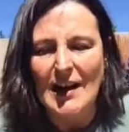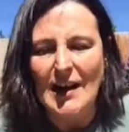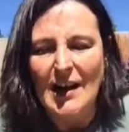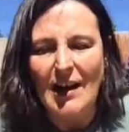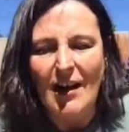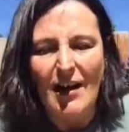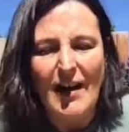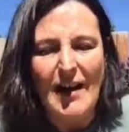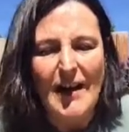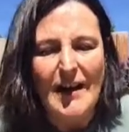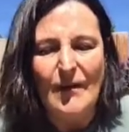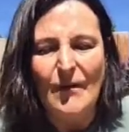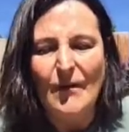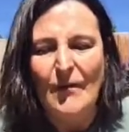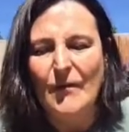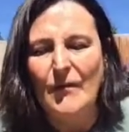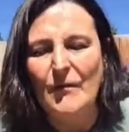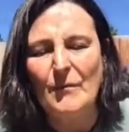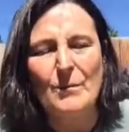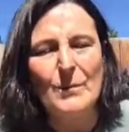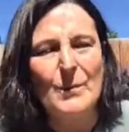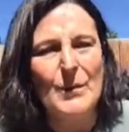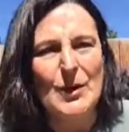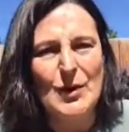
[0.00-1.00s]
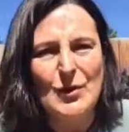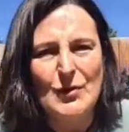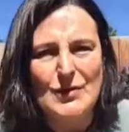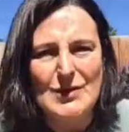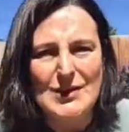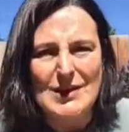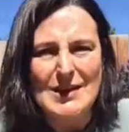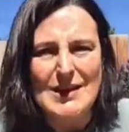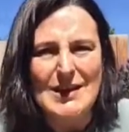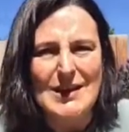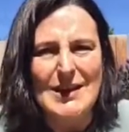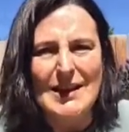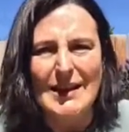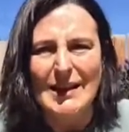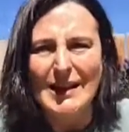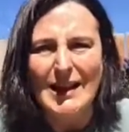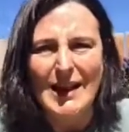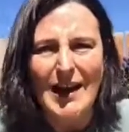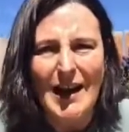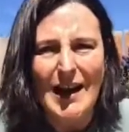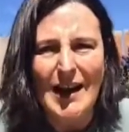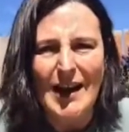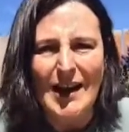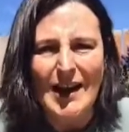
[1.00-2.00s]
life, beauty and
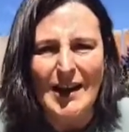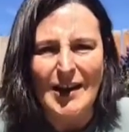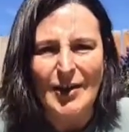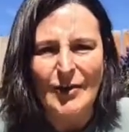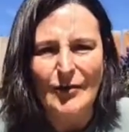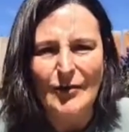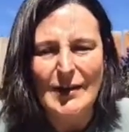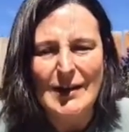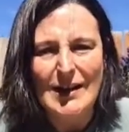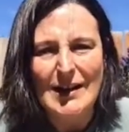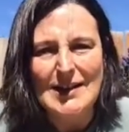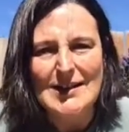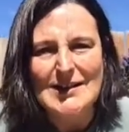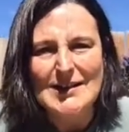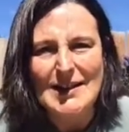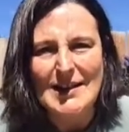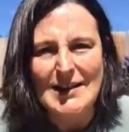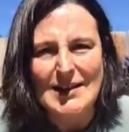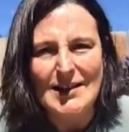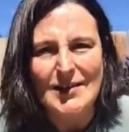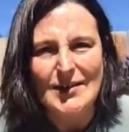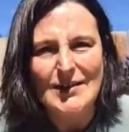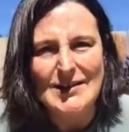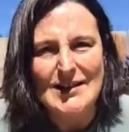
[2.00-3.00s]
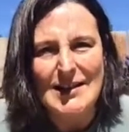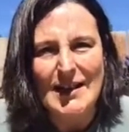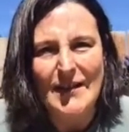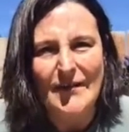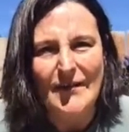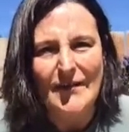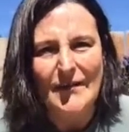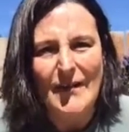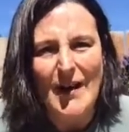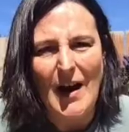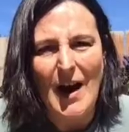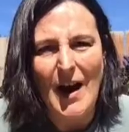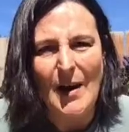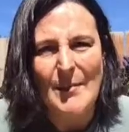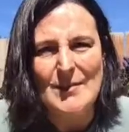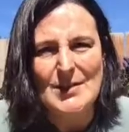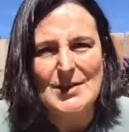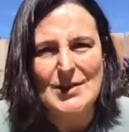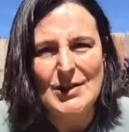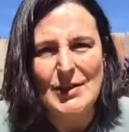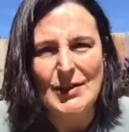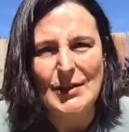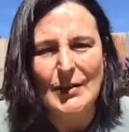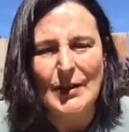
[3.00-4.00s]
colour. You're really setting yourself up
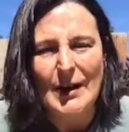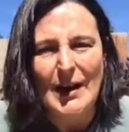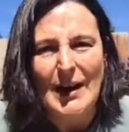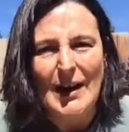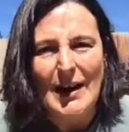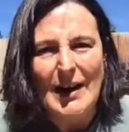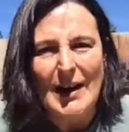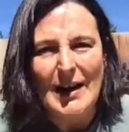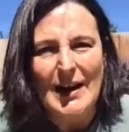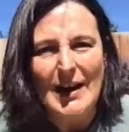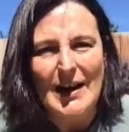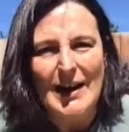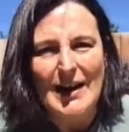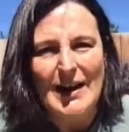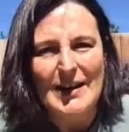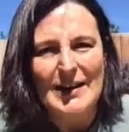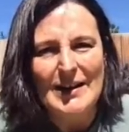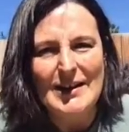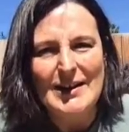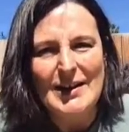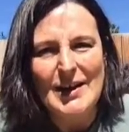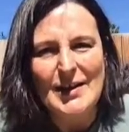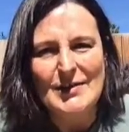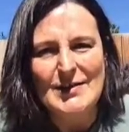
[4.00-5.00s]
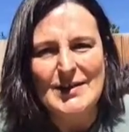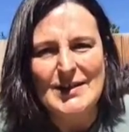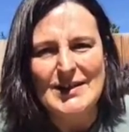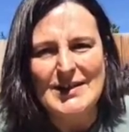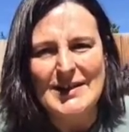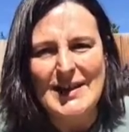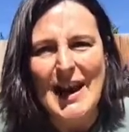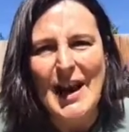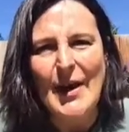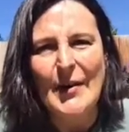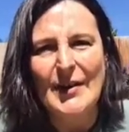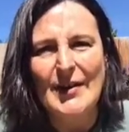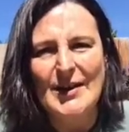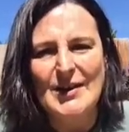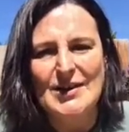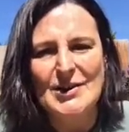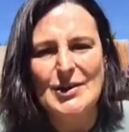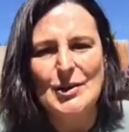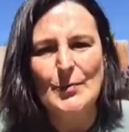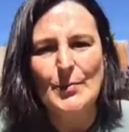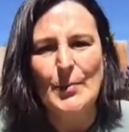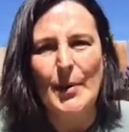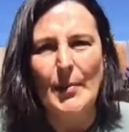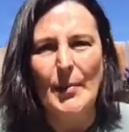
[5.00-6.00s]
to notice now in a
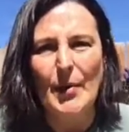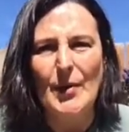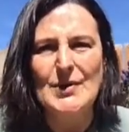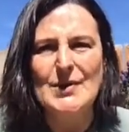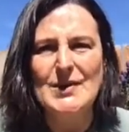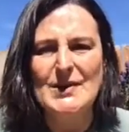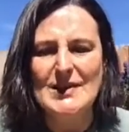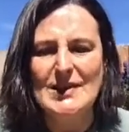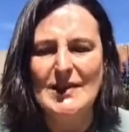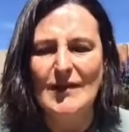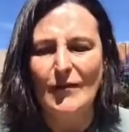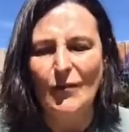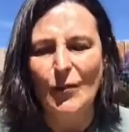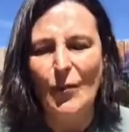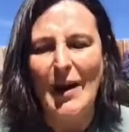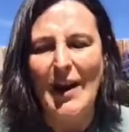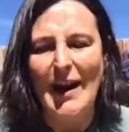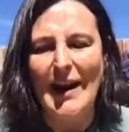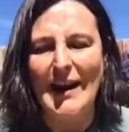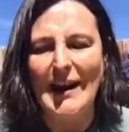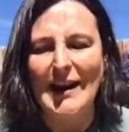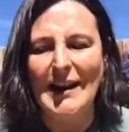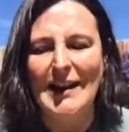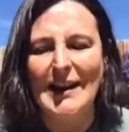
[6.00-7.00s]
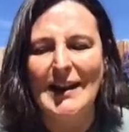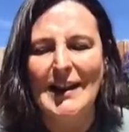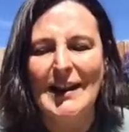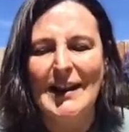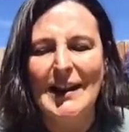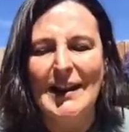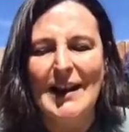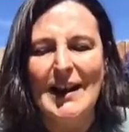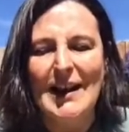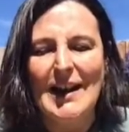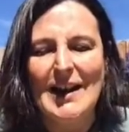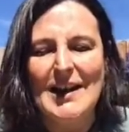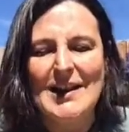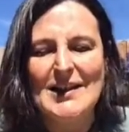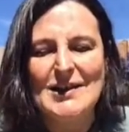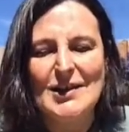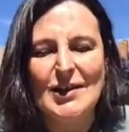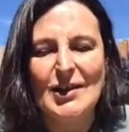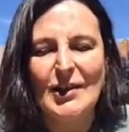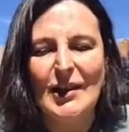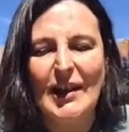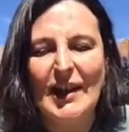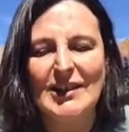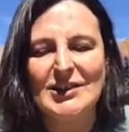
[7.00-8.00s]
super positive way. So
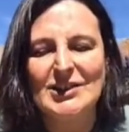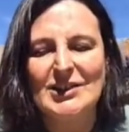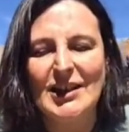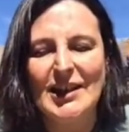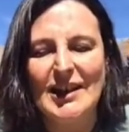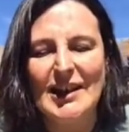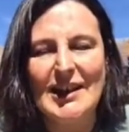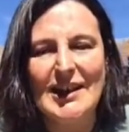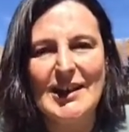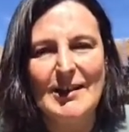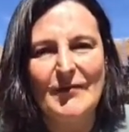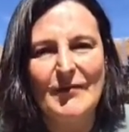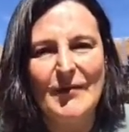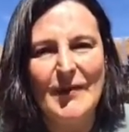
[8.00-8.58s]
you'll actually